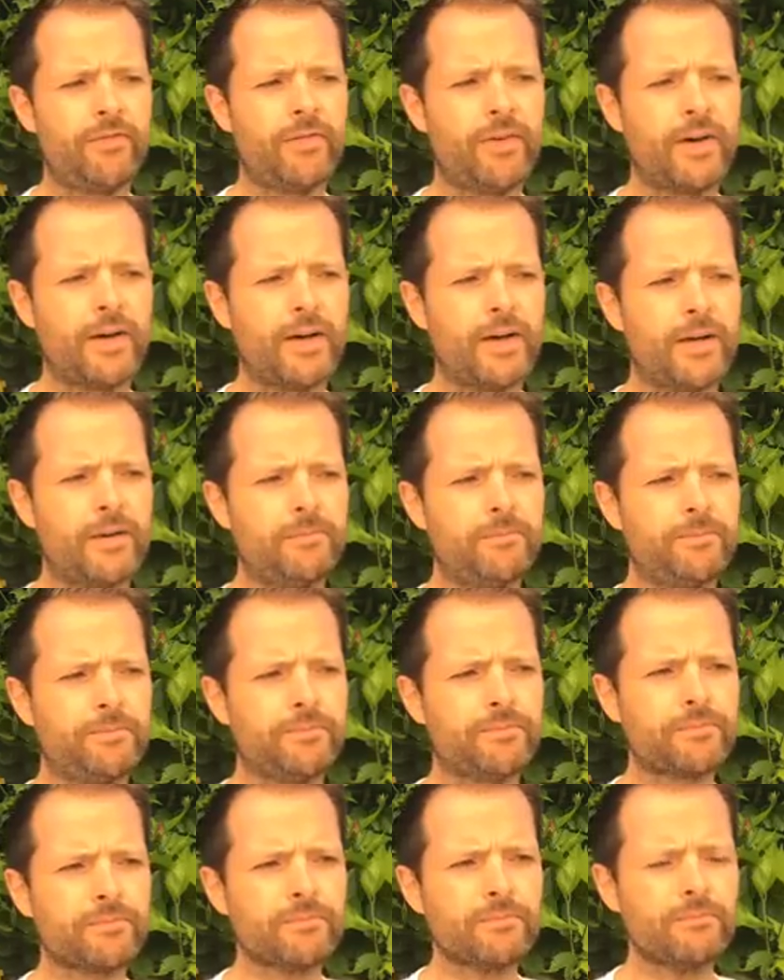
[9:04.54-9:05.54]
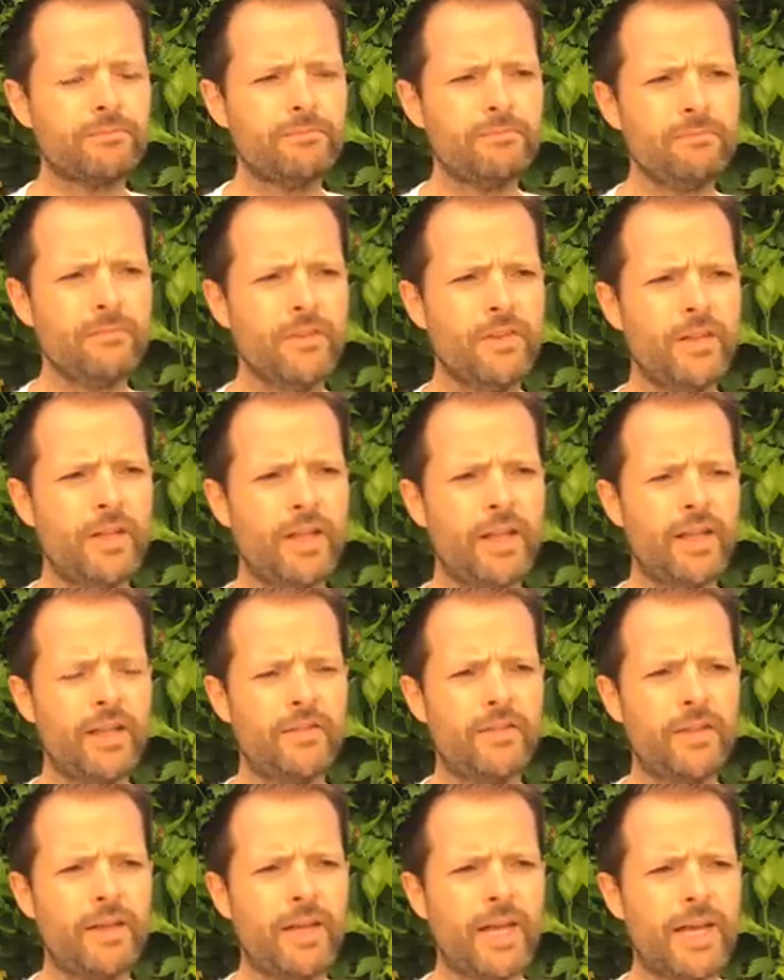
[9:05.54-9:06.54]
the
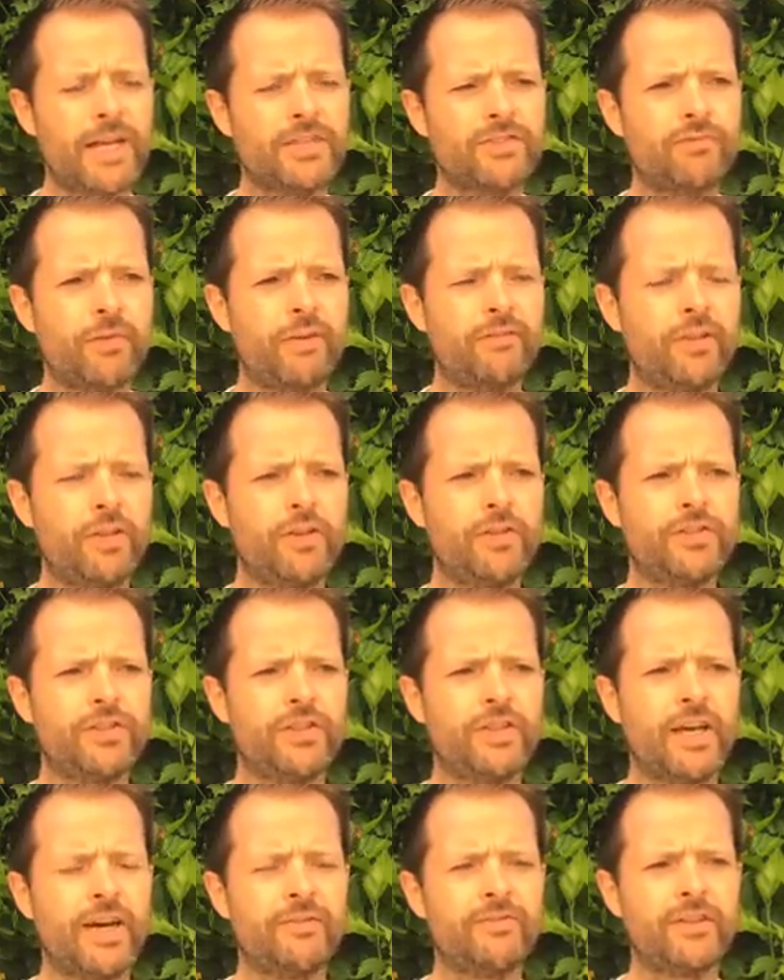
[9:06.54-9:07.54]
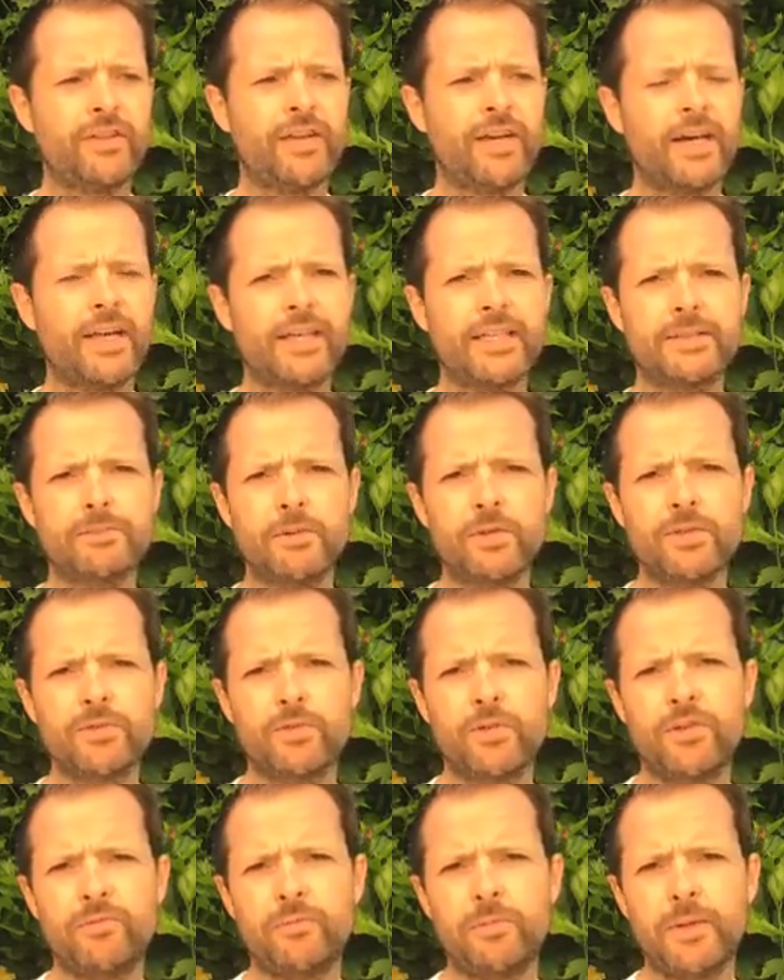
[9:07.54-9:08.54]
next revolution after that, I suppose, would
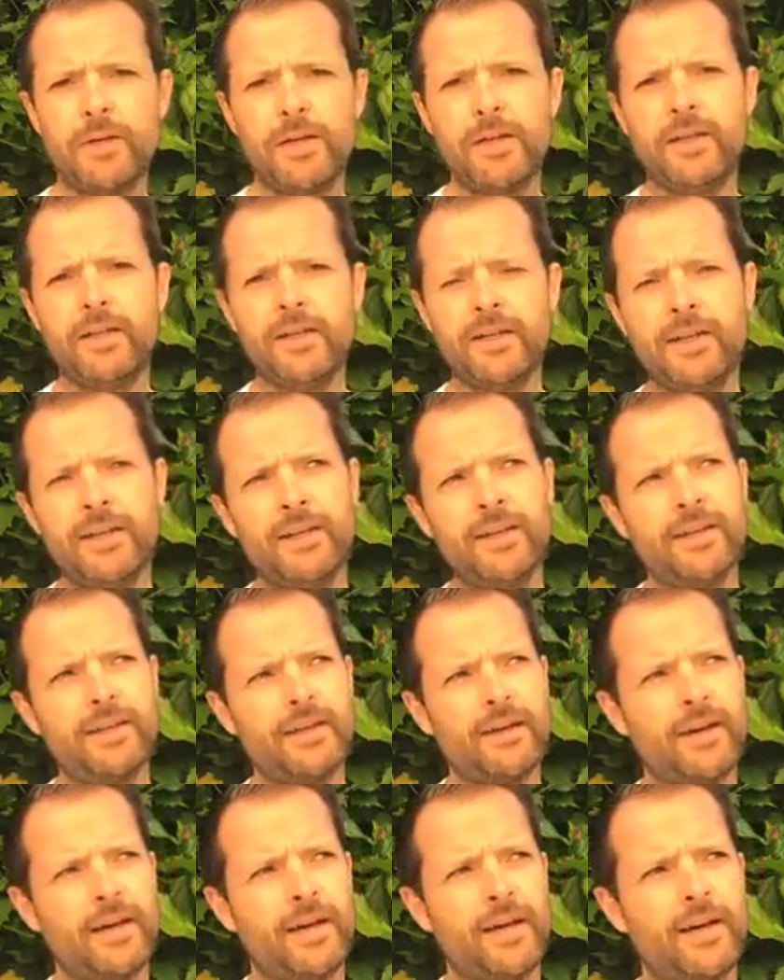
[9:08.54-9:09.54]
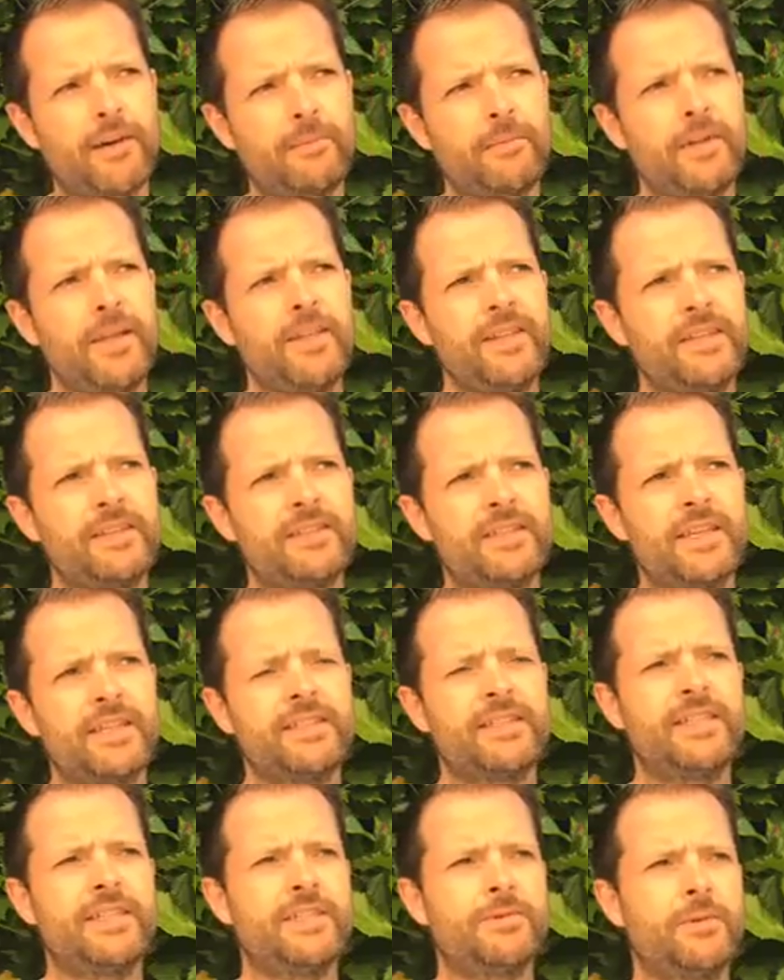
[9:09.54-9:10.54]
have been in the
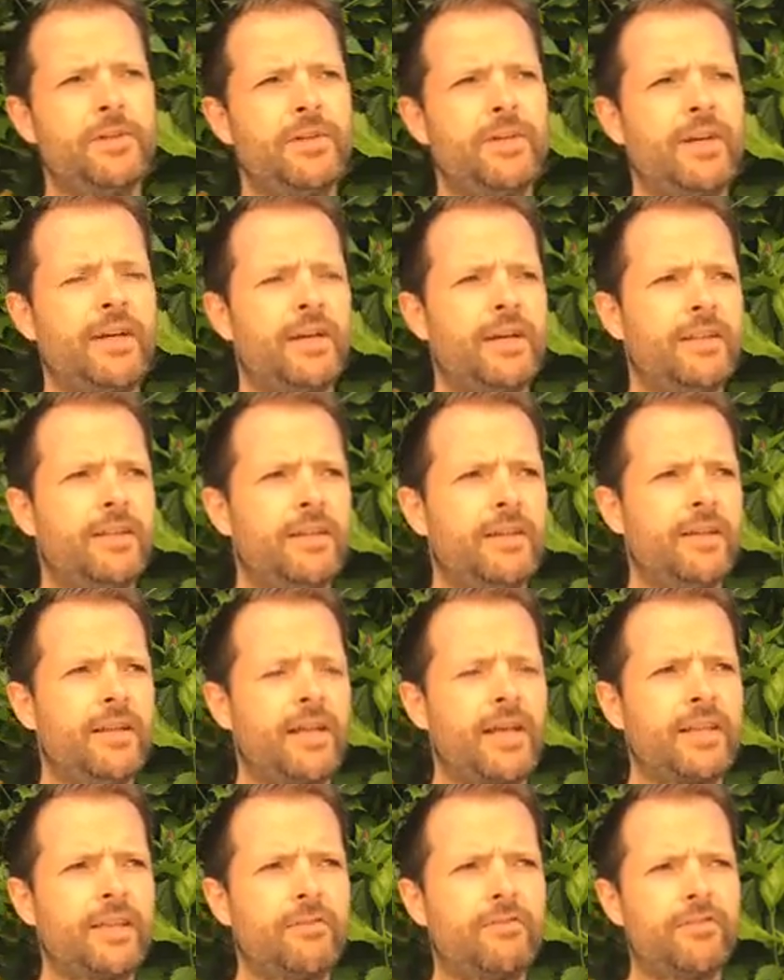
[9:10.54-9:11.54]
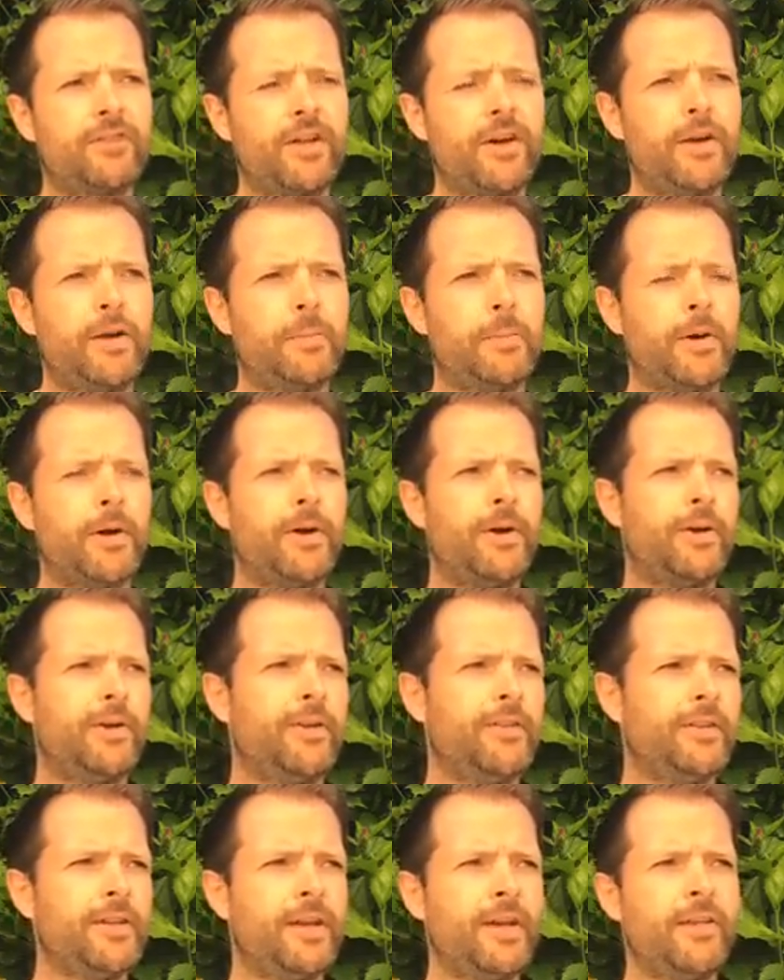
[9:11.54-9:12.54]
60s, where you had the flower power
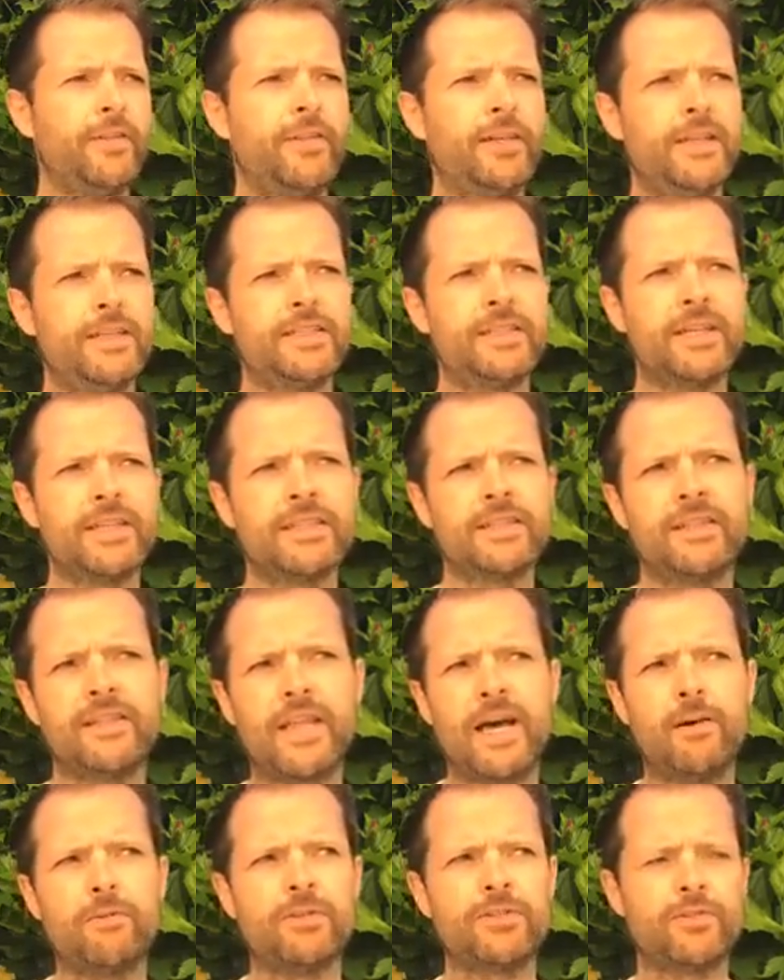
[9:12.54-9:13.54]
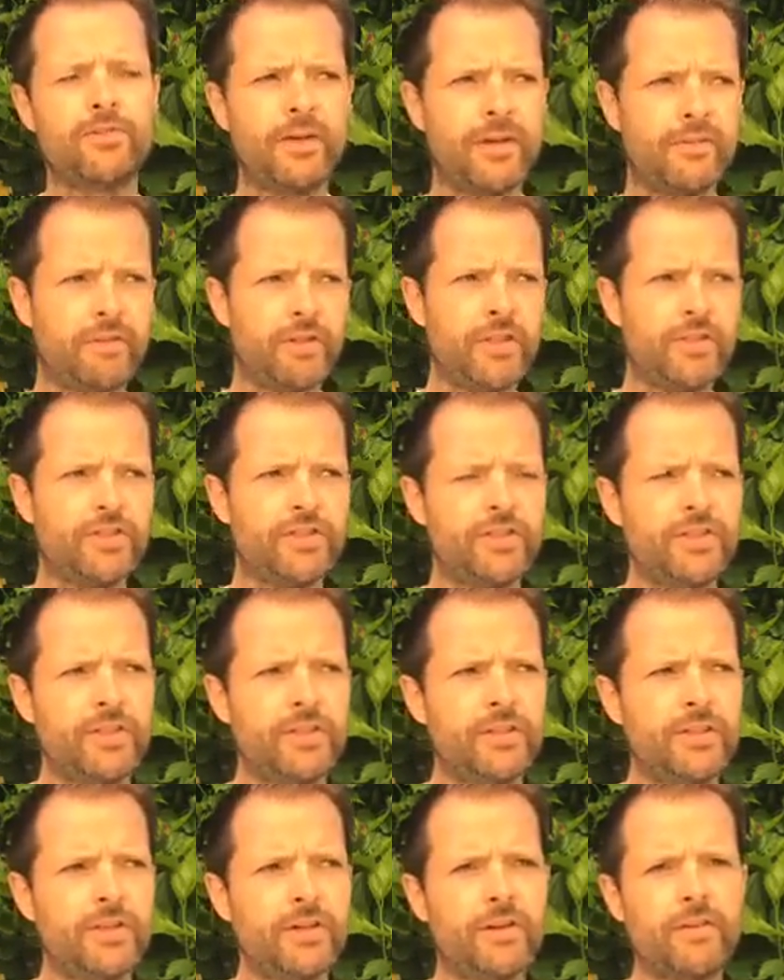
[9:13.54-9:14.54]
and these things, and that was a revolution
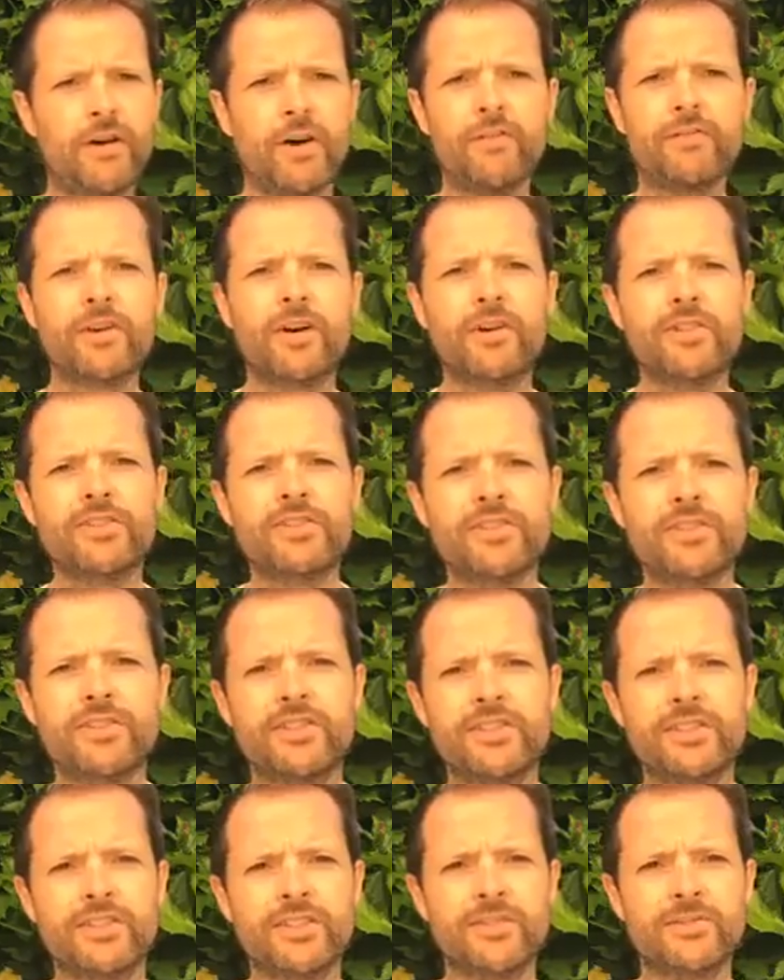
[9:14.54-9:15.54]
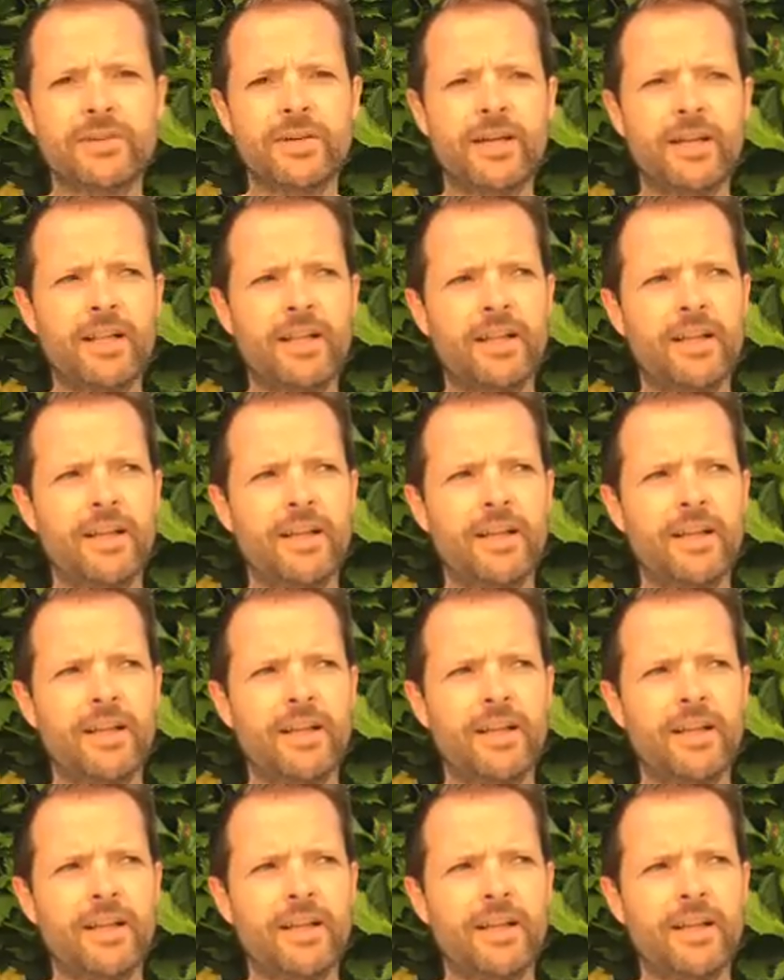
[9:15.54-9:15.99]
of consciousness as well.